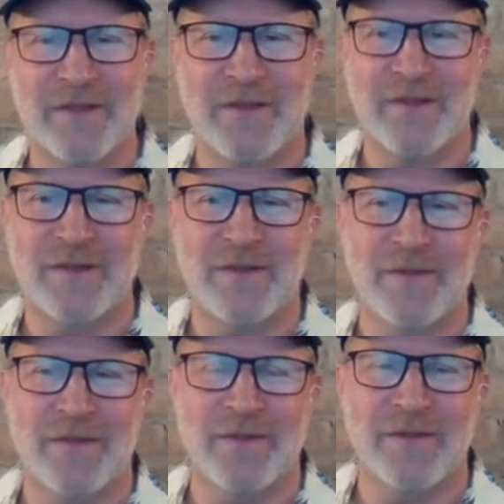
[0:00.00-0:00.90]

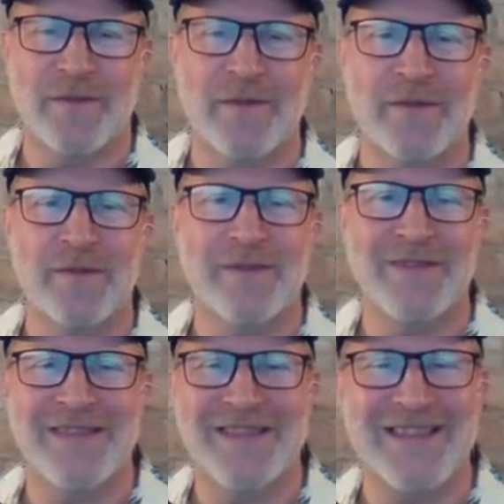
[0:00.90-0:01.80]

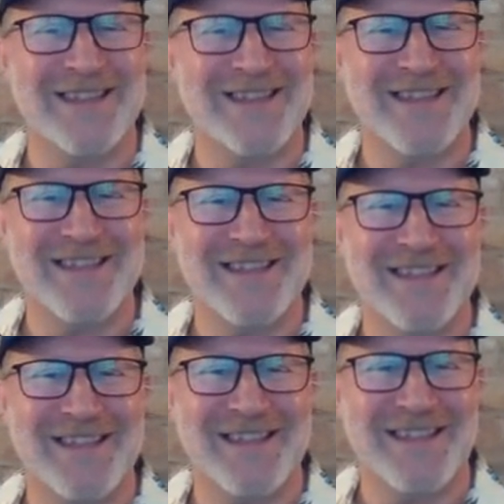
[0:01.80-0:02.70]

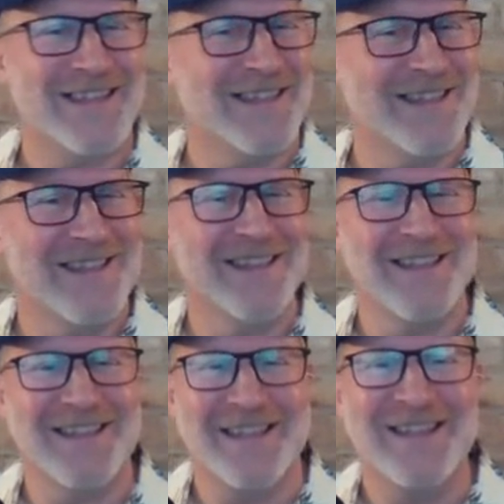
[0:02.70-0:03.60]

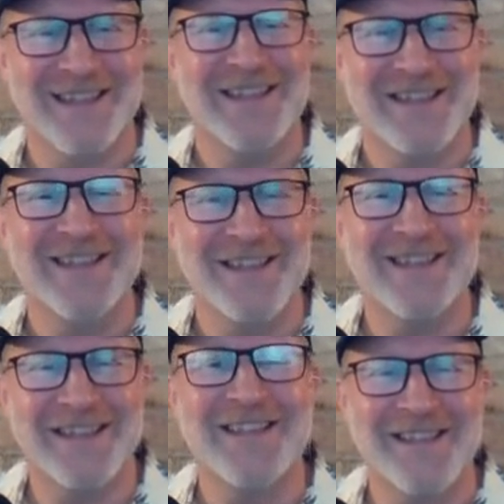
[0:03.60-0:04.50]

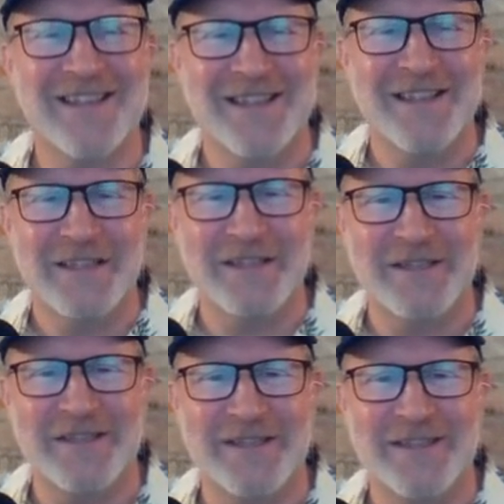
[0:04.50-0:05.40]
This person isn't speaking.